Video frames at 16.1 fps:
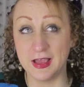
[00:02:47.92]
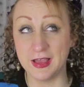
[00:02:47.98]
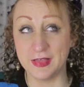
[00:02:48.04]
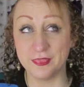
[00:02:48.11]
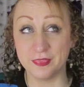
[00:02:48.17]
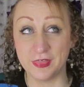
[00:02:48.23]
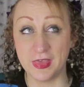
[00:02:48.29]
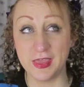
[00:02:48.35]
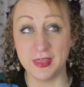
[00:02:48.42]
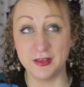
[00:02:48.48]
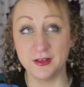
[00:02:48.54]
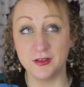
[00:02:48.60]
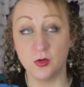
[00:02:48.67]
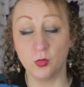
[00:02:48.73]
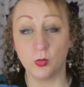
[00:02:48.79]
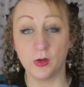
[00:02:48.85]
And
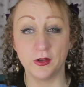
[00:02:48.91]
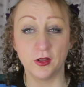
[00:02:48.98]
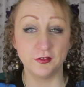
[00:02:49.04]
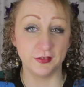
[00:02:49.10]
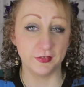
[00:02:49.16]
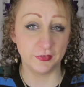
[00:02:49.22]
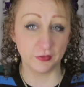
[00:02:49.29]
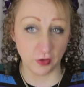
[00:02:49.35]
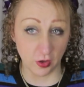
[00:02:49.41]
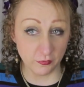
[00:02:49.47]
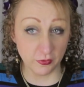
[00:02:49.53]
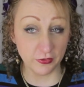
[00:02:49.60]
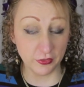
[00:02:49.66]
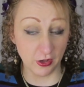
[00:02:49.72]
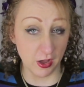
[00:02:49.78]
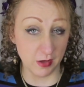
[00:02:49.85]
then when I
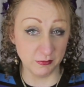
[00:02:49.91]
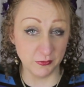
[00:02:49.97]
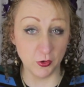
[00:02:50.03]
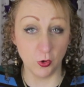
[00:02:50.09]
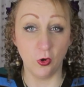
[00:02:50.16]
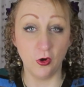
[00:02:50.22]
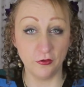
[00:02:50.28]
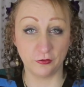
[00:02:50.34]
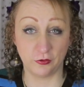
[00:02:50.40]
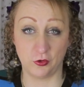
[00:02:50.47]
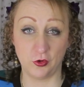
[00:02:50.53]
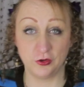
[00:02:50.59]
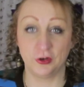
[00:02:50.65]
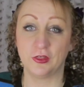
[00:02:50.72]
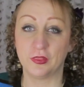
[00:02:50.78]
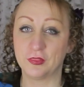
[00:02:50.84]
discover that I'm not as
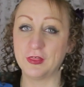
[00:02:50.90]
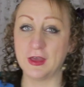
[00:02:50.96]
good at